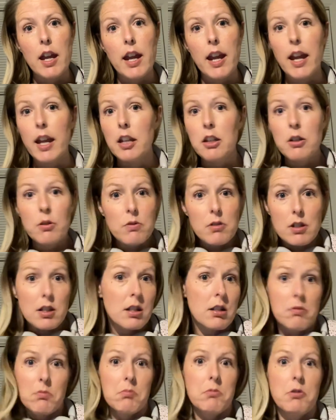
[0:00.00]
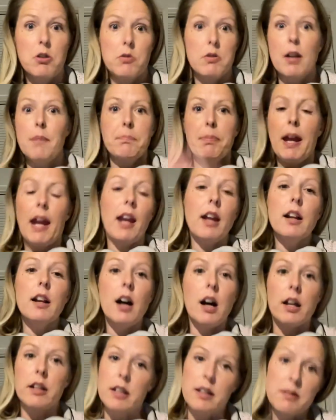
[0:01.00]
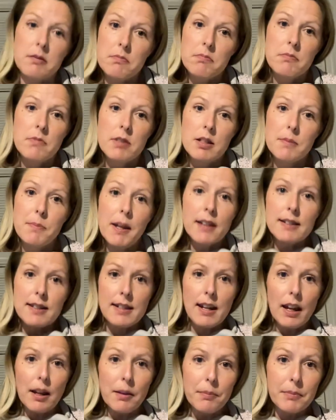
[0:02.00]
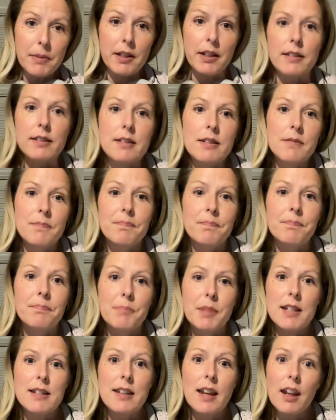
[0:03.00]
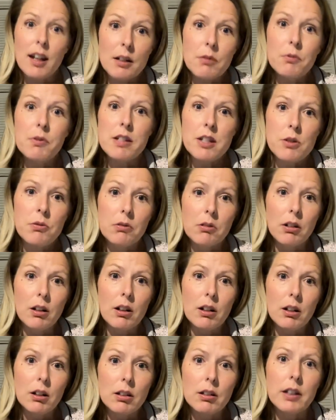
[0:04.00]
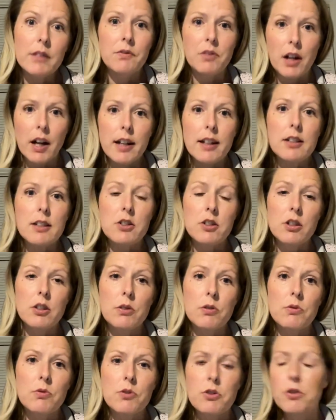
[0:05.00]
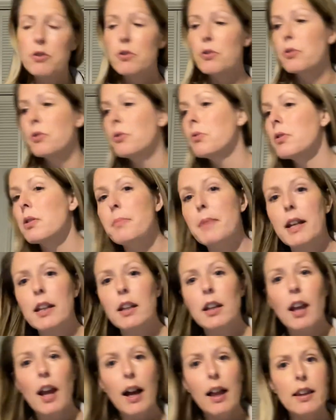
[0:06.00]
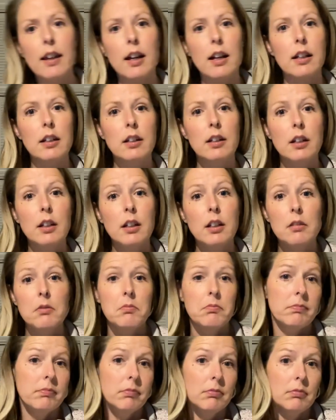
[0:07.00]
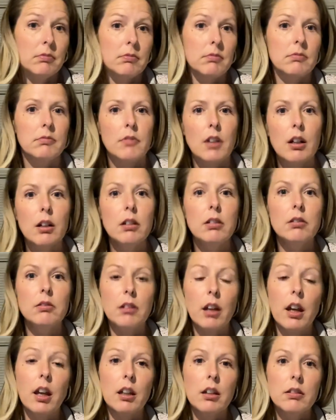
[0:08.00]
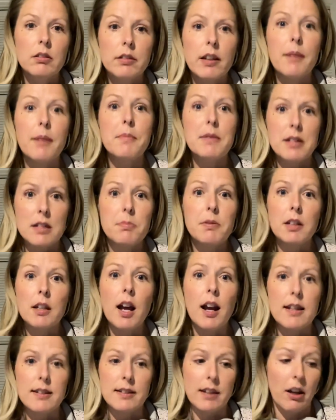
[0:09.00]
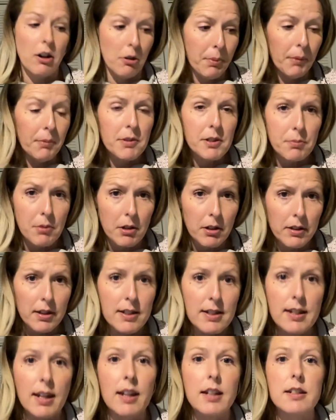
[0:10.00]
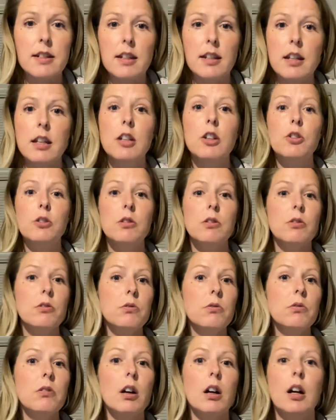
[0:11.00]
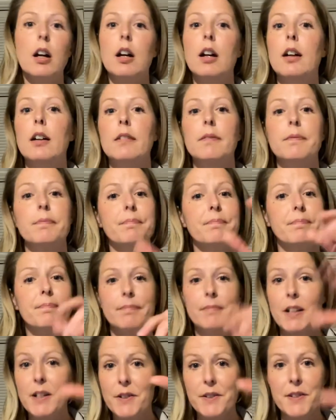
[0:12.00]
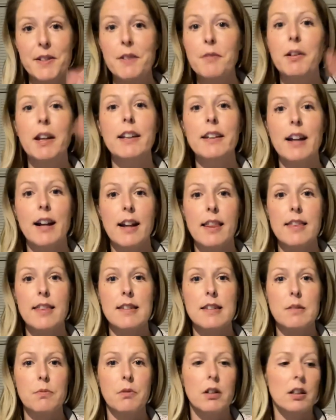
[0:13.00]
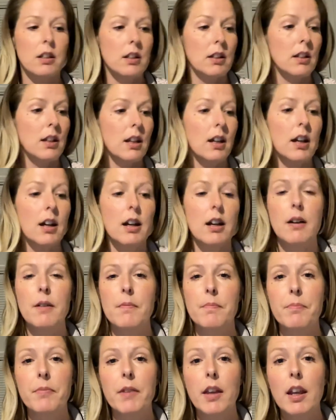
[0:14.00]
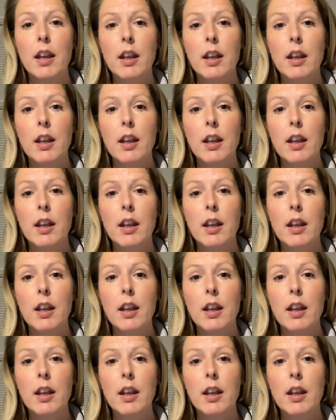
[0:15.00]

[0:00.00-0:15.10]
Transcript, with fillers: and you just you dump paint on it to make a statement because anna wintour invited you to the met gala hmm oh okay that must have been nice. I hope it was worth it, Sandy. You are, there's no getting out of this one. Um,